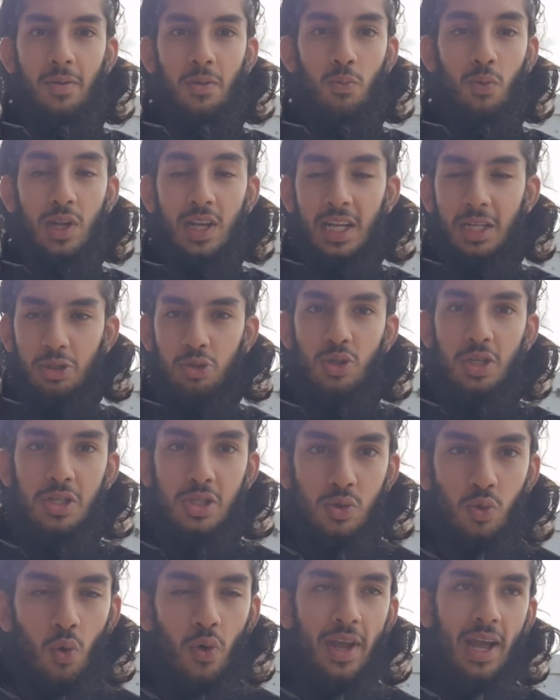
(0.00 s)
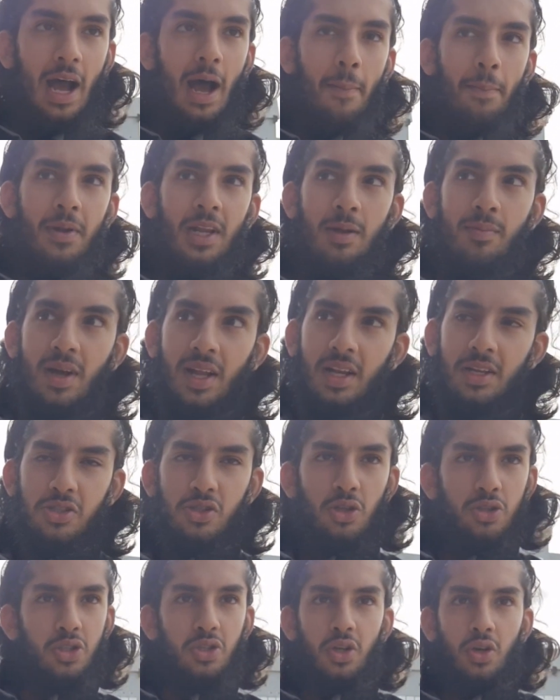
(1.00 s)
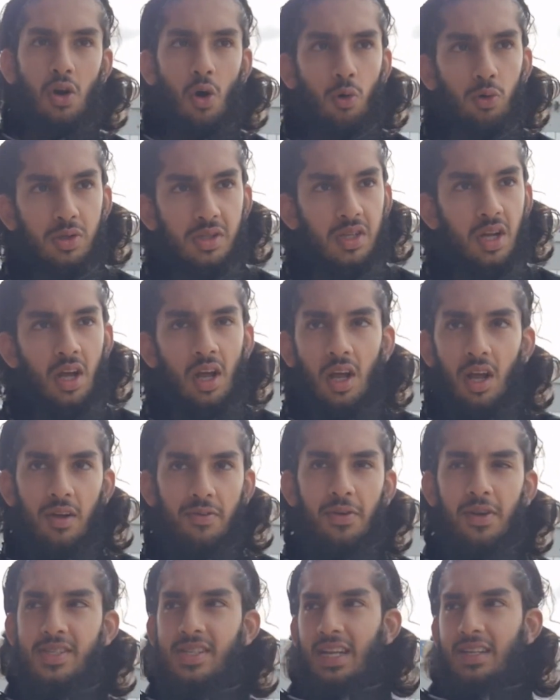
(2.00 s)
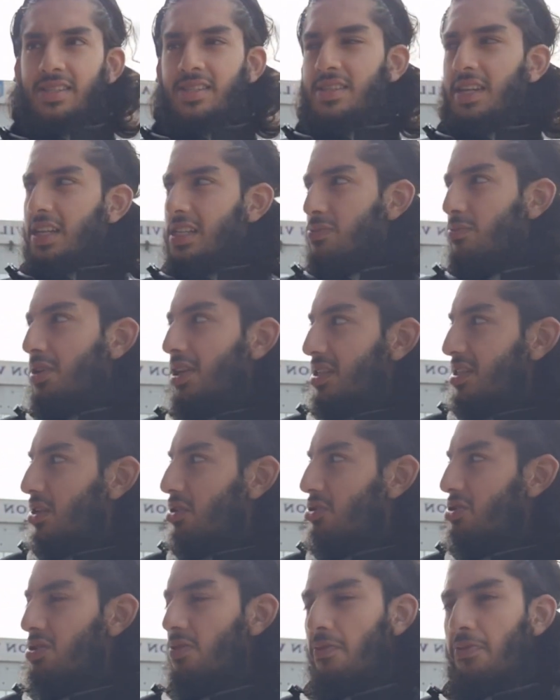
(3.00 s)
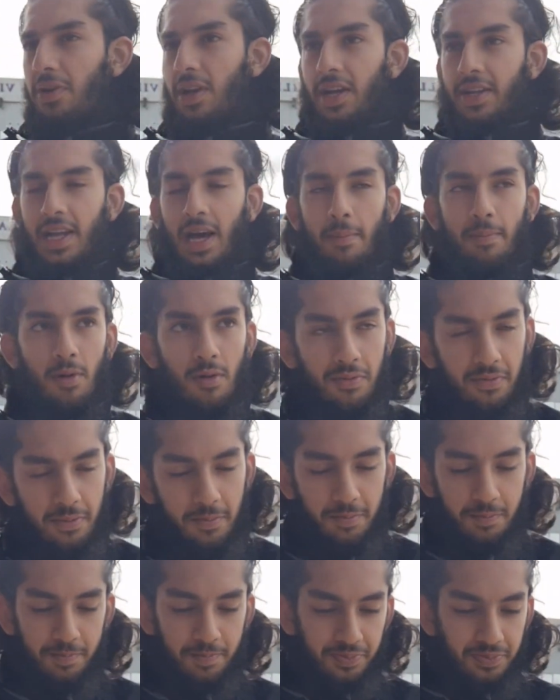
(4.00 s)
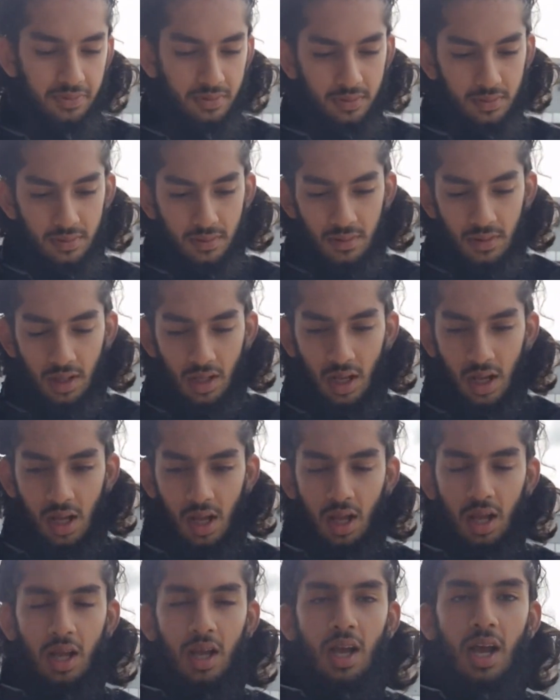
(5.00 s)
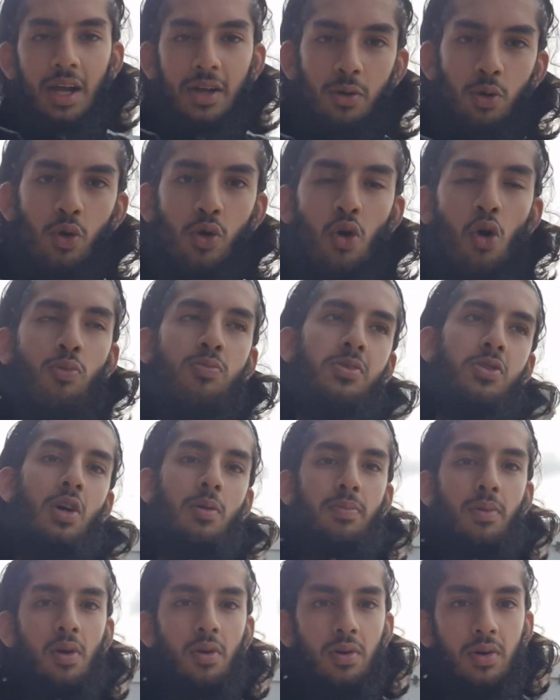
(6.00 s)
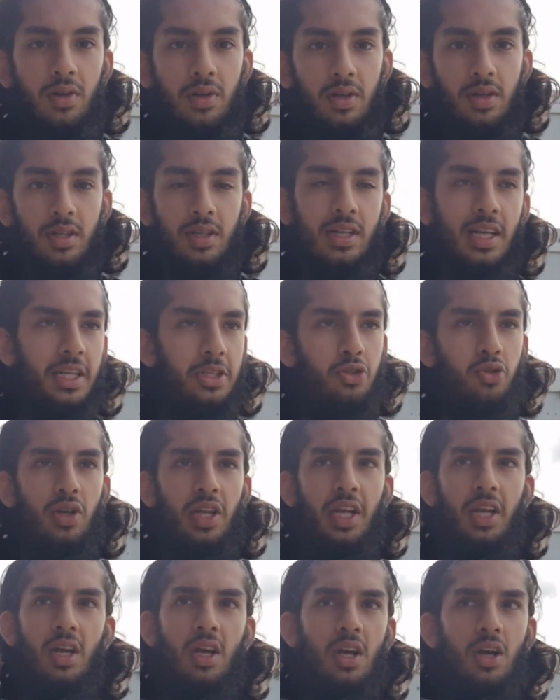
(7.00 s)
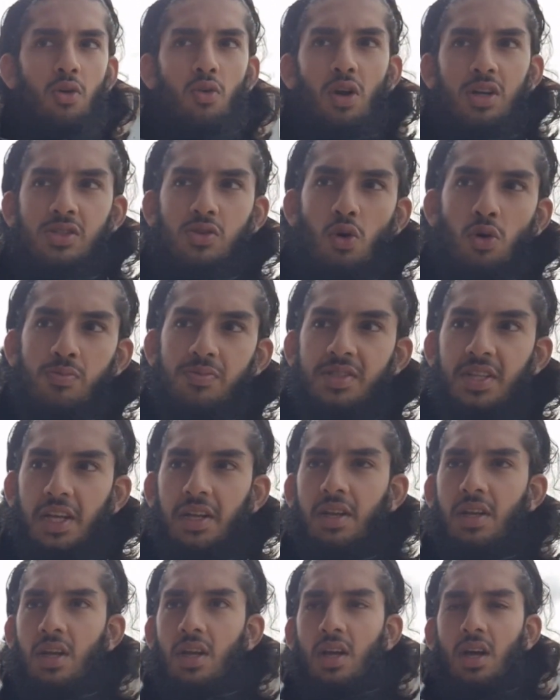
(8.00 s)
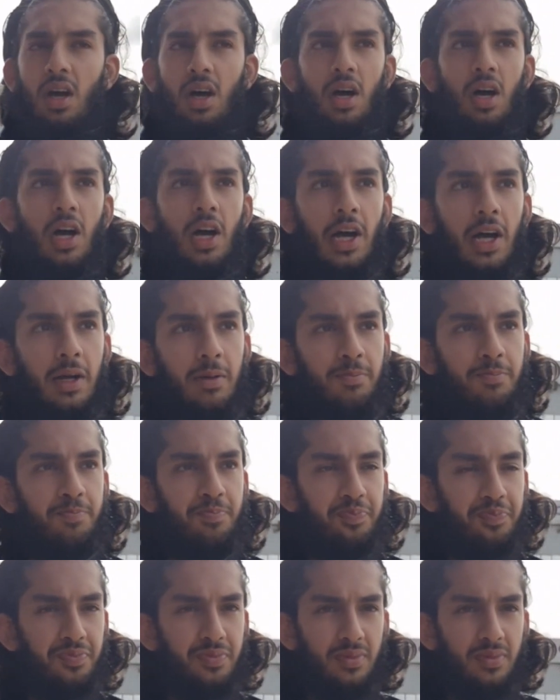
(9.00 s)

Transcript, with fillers: We literally saw it happening, man. Let's touch on the goals. I think it's like six minutes in or something like that, bro. And who comes up, bro? Literally, Cross comes in. Um,